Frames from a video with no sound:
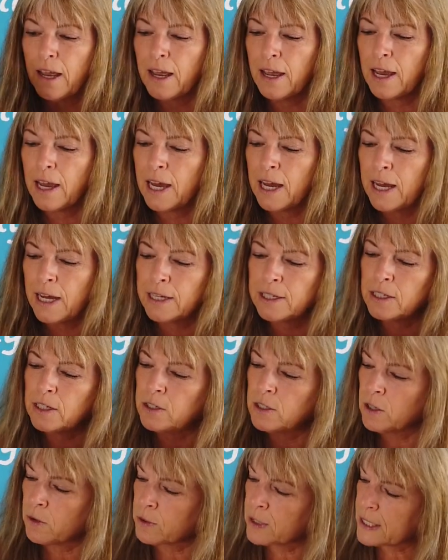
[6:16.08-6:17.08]
And
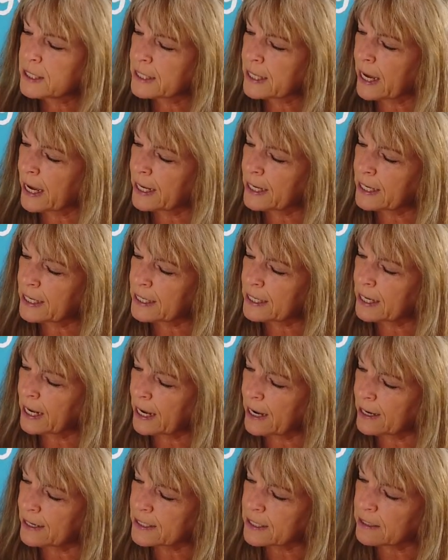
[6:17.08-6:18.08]
you notice that it
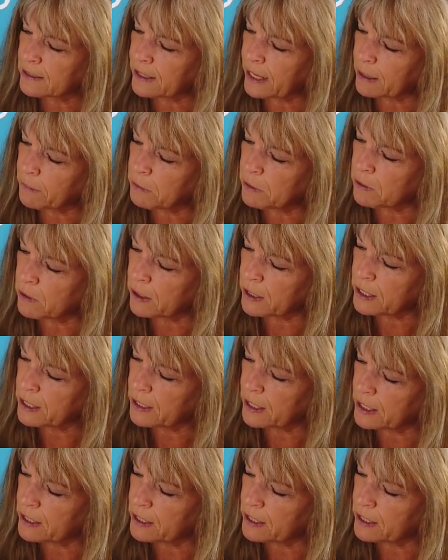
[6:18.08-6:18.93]
has a label on it.